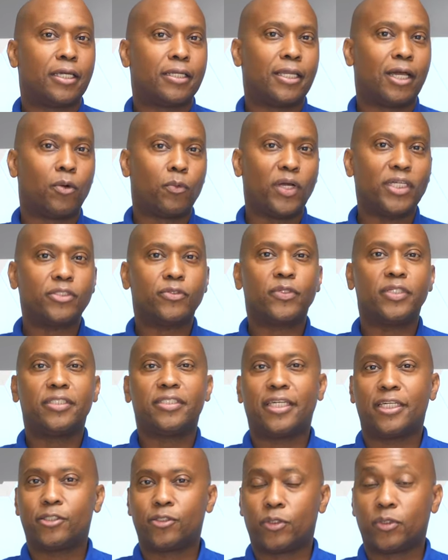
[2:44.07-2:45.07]
Now, Western
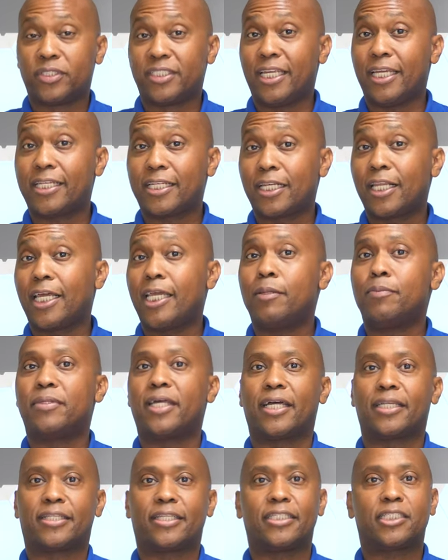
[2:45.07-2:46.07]
Digital did claim
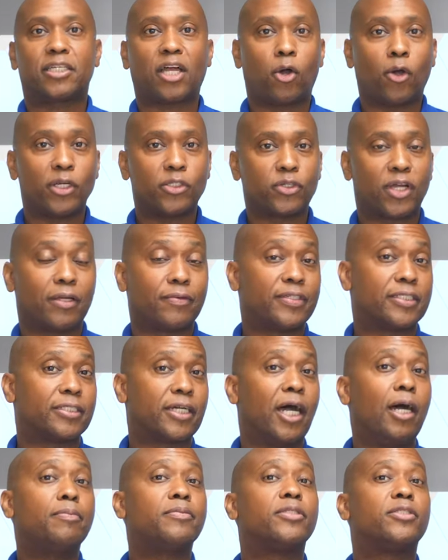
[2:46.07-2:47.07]
that this hard drive is
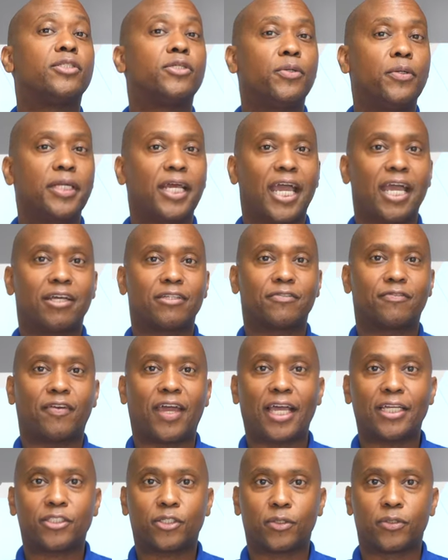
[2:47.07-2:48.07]
up to two and a half
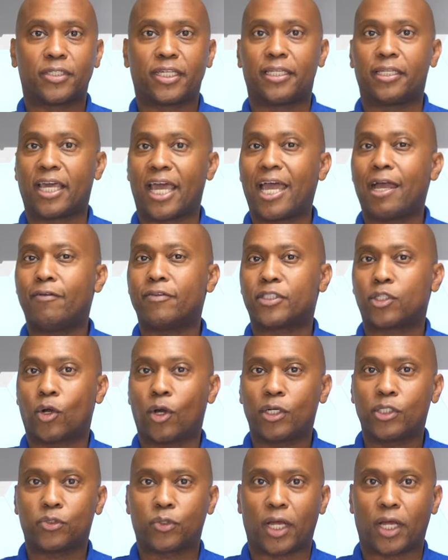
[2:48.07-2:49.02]
faster than the average hard